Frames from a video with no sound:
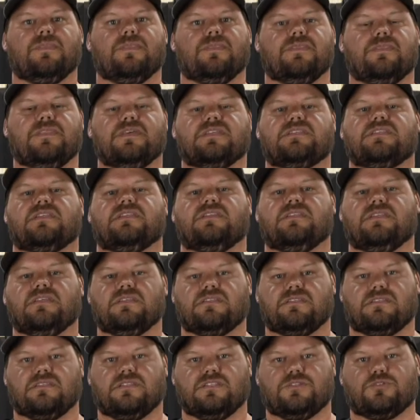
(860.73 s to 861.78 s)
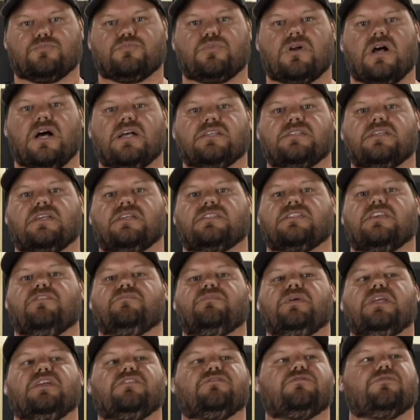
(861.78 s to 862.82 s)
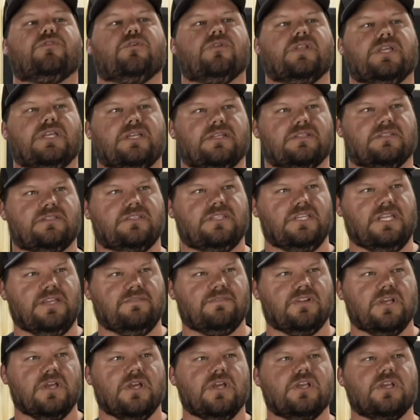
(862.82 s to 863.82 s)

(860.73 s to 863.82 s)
this process of being fully conceived.